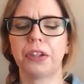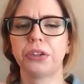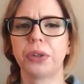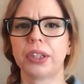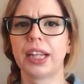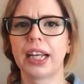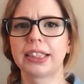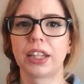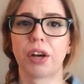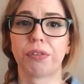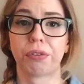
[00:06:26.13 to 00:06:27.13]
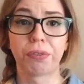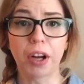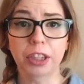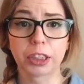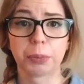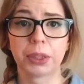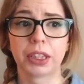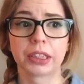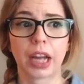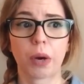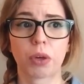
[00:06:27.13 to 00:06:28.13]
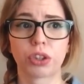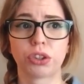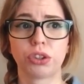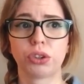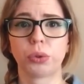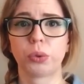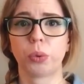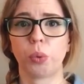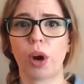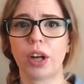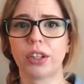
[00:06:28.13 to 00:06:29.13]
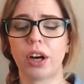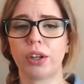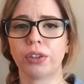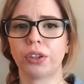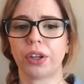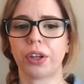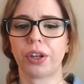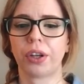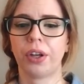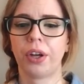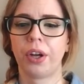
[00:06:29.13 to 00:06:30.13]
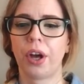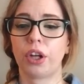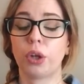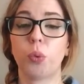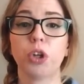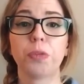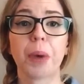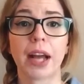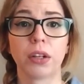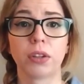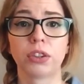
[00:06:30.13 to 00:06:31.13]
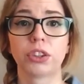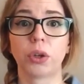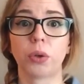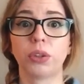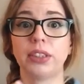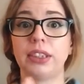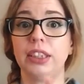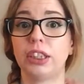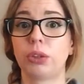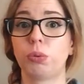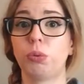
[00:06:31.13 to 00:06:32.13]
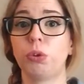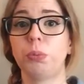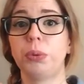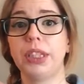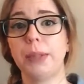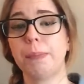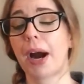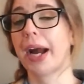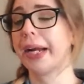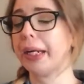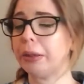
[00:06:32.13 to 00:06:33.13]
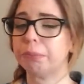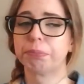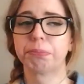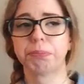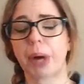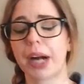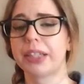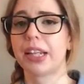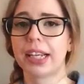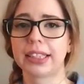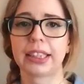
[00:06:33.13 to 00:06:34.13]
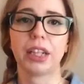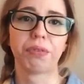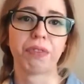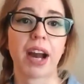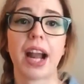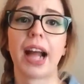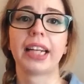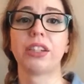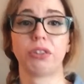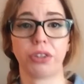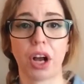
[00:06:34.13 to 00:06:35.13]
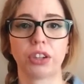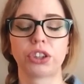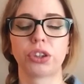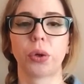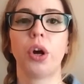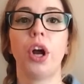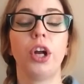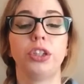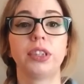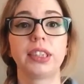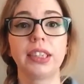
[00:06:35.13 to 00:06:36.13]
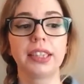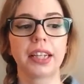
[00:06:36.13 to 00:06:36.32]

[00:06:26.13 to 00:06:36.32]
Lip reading: do a test of a fox, because I wanted to do one on a wood panel. So this will be my test if I like it or not. So you see